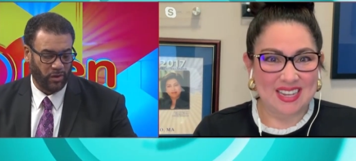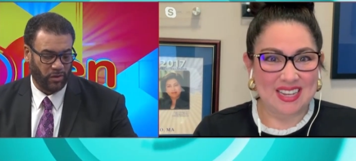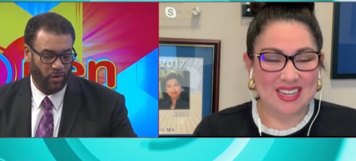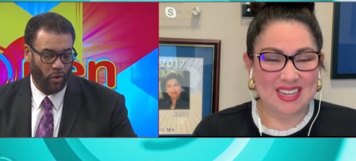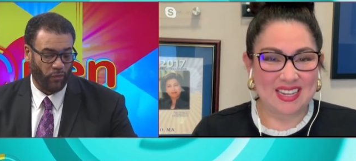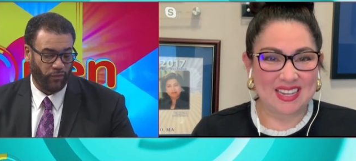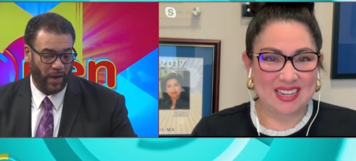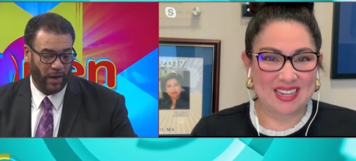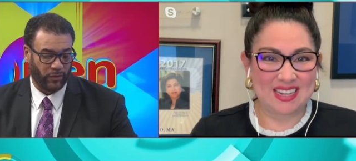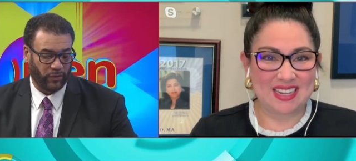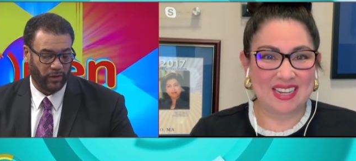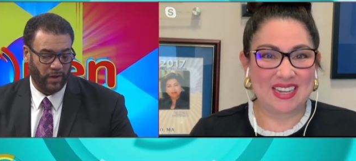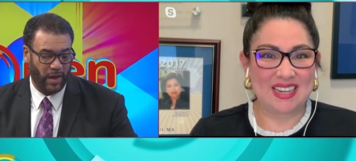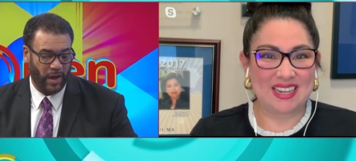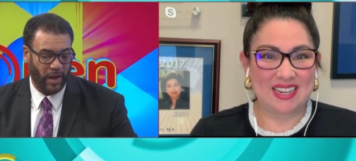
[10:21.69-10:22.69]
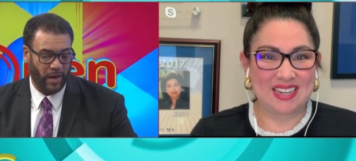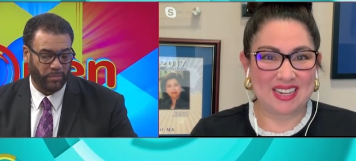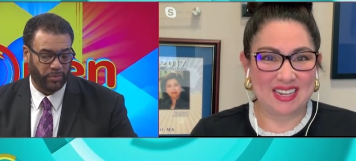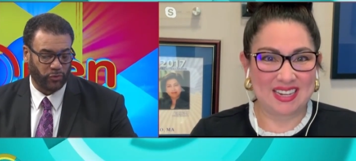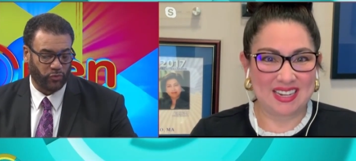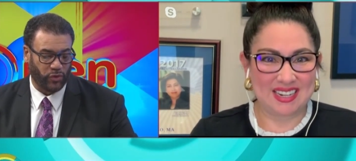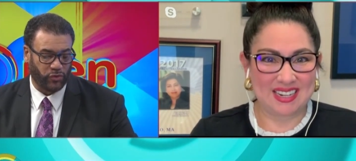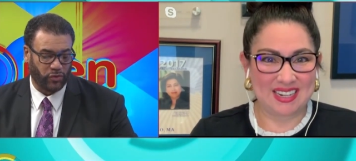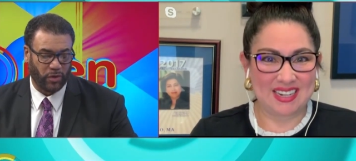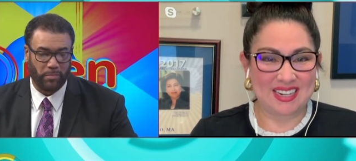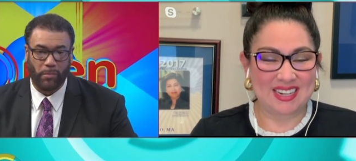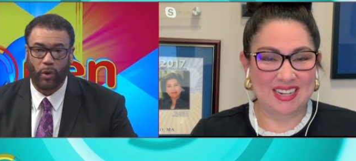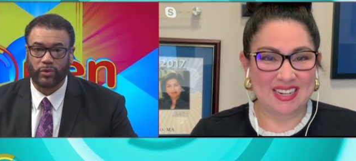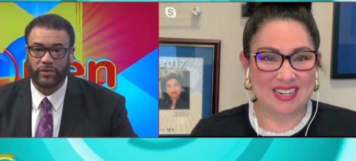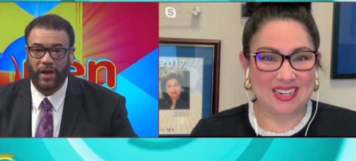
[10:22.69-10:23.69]
Speaker 1: and co-founder, and Patricia
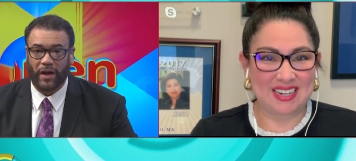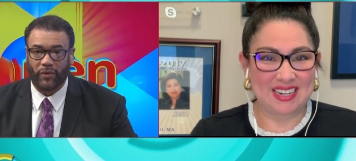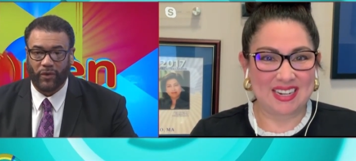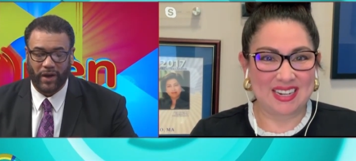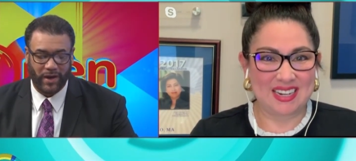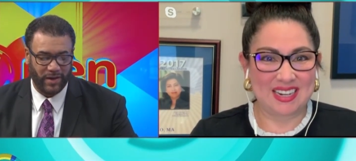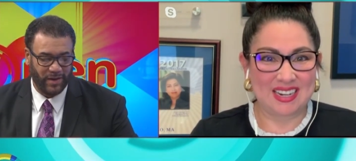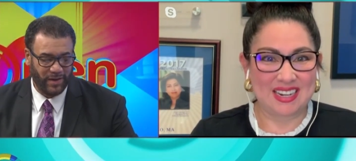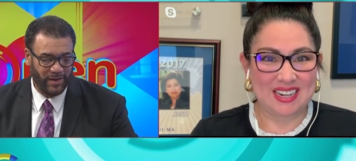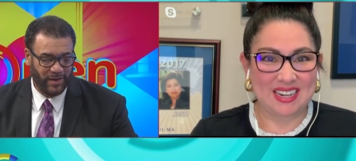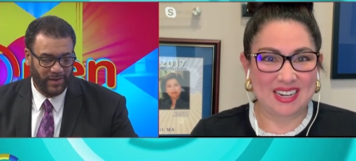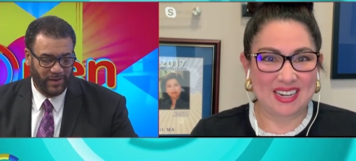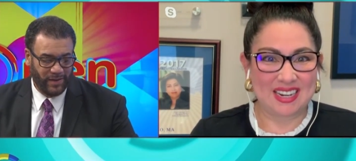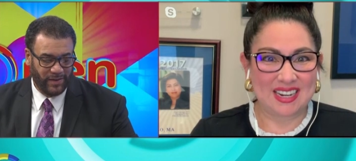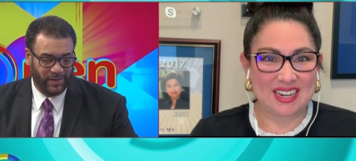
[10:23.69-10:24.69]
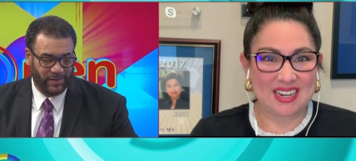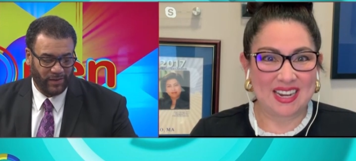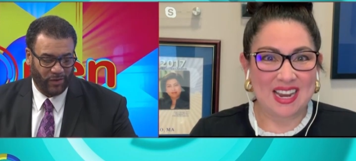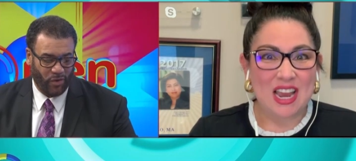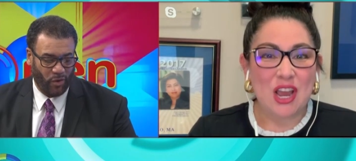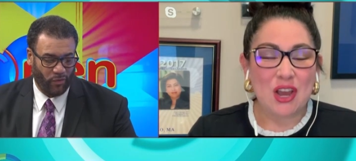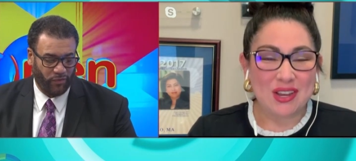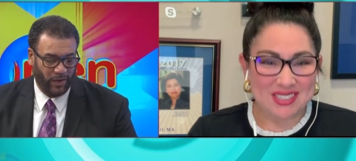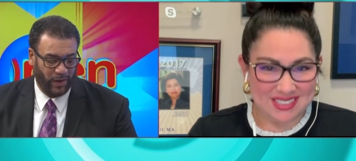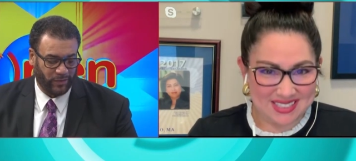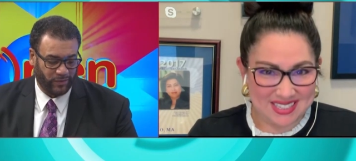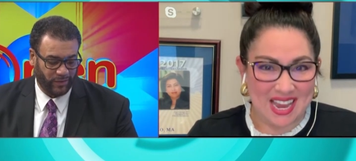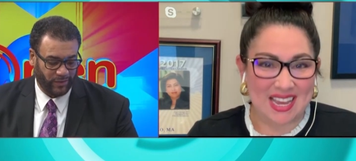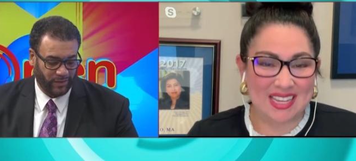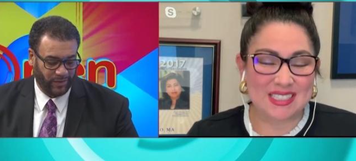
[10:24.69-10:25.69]
Mota, right? The
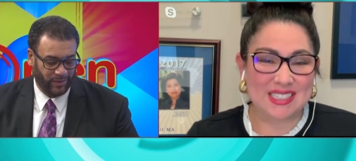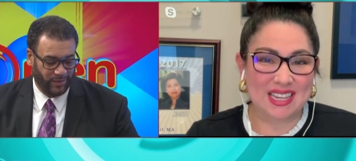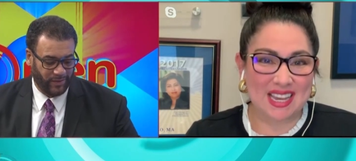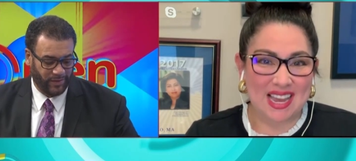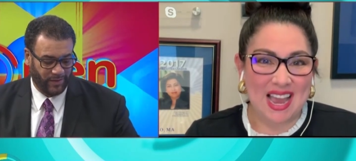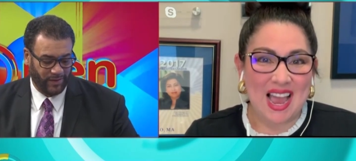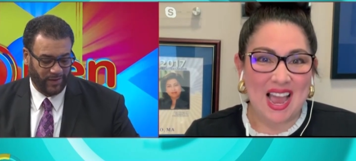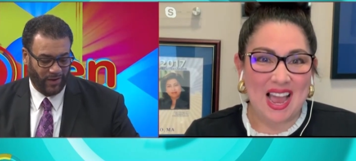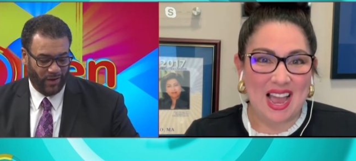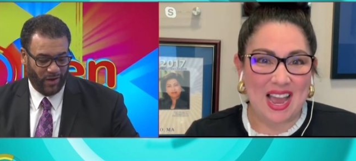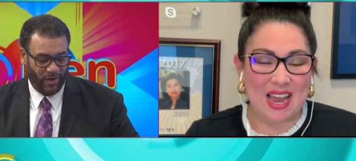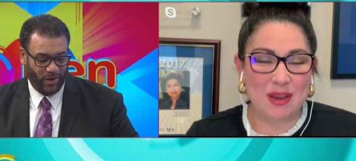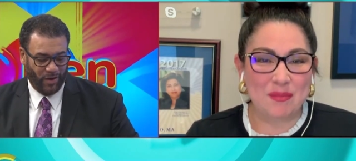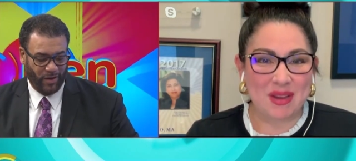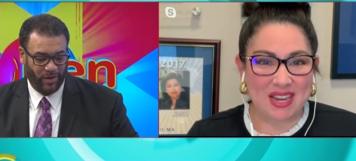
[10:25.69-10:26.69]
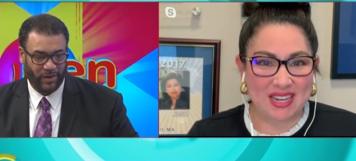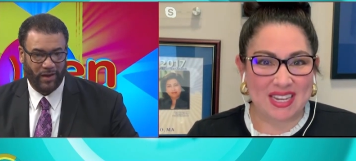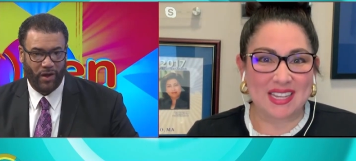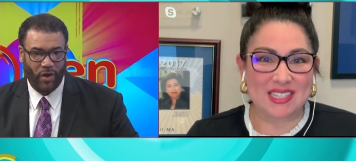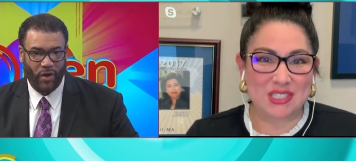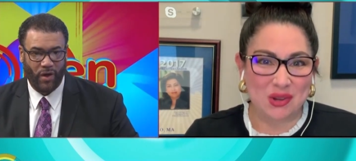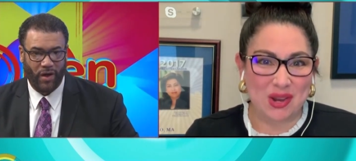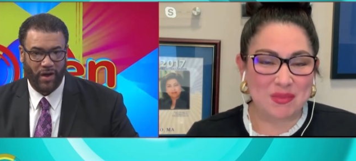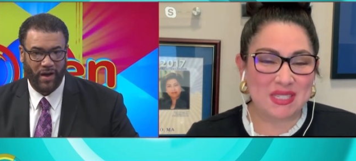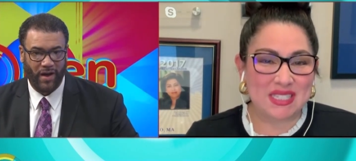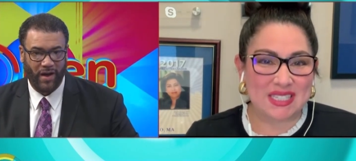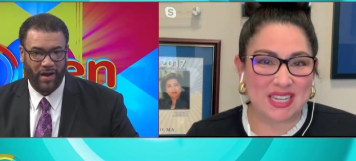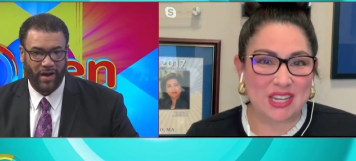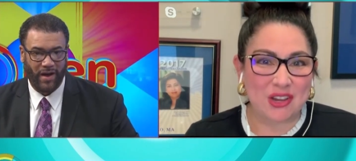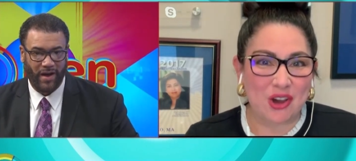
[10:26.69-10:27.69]
co-founder.
Speaker 2: Yes. I'm uh, yeah, so I'm
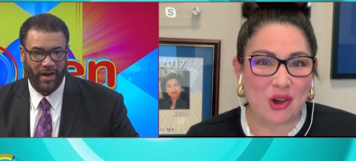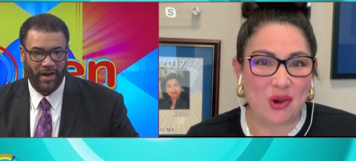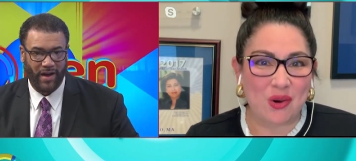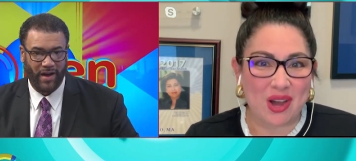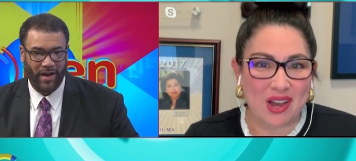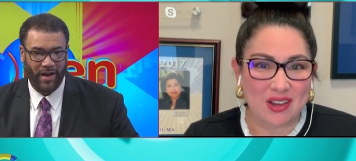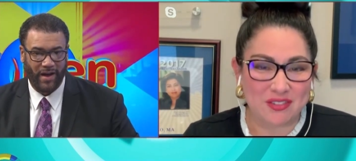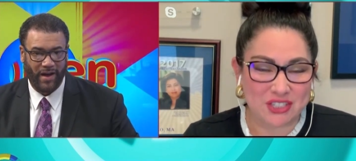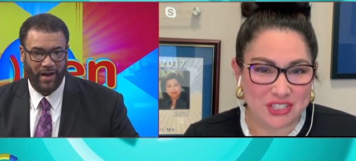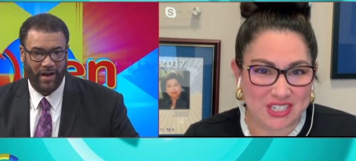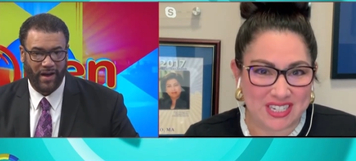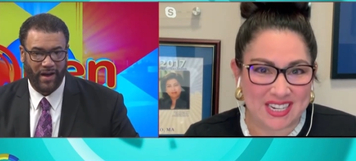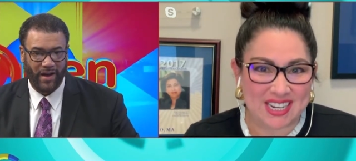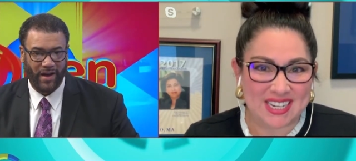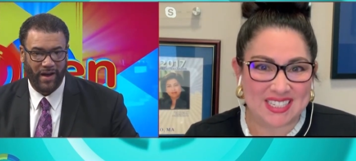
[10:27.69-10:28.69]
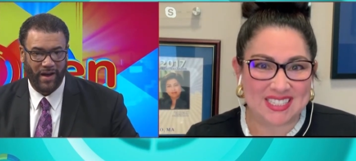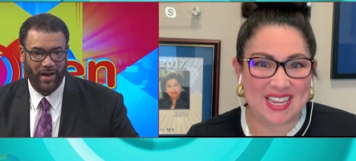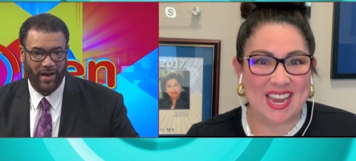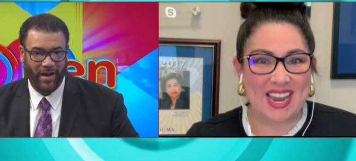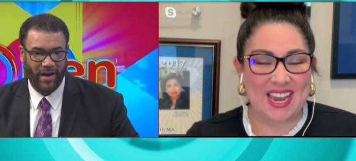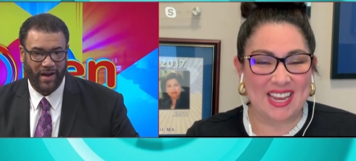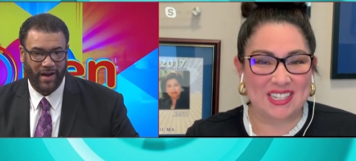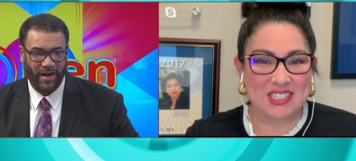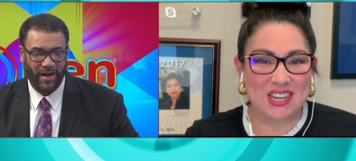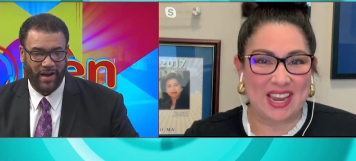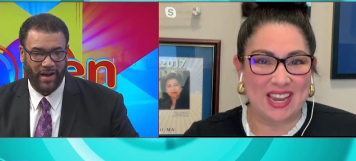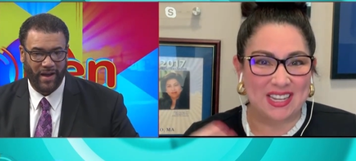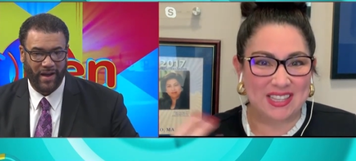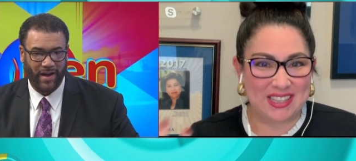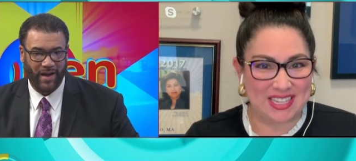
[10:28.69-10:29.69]
the CEO of Shenix, and
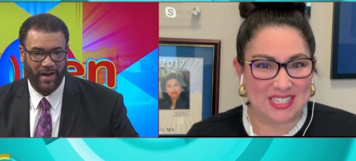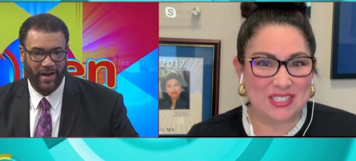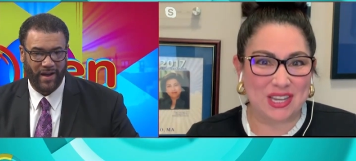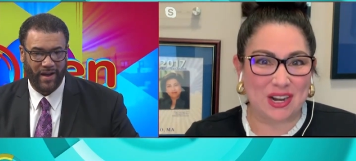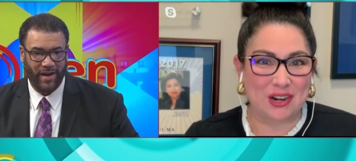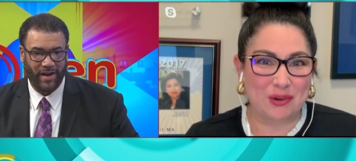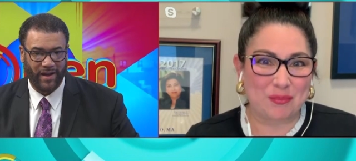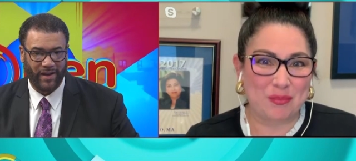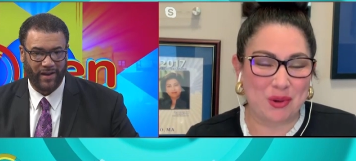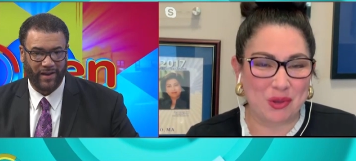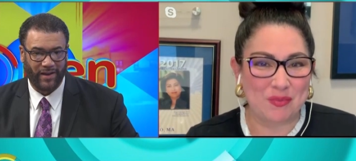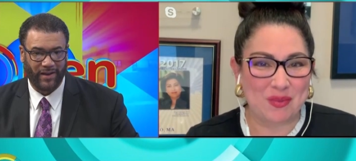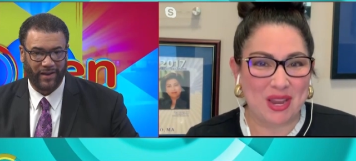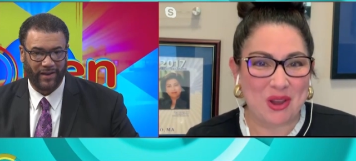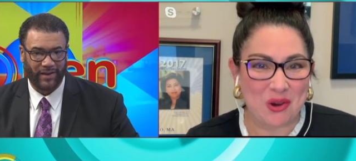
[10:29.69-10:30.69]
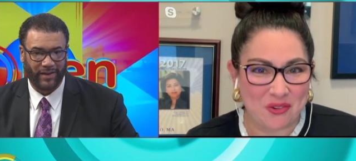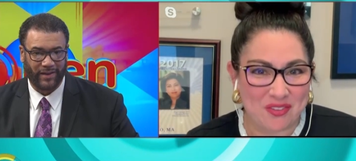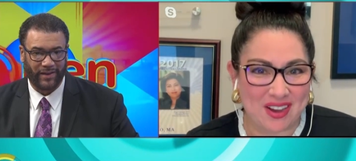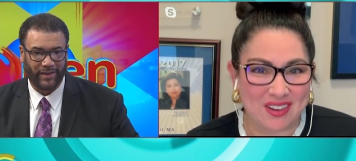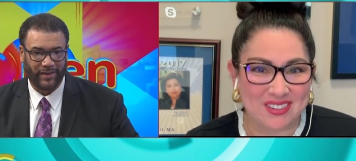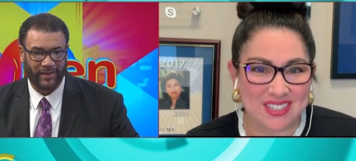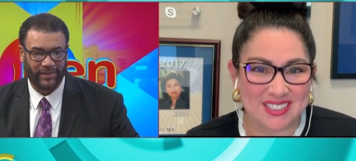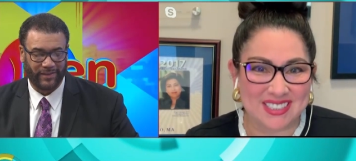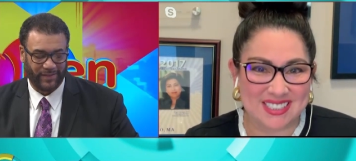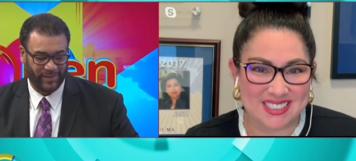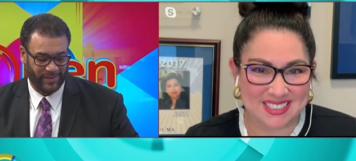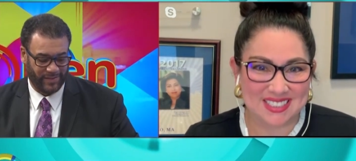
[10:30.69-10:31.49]
and these are both my co-founders.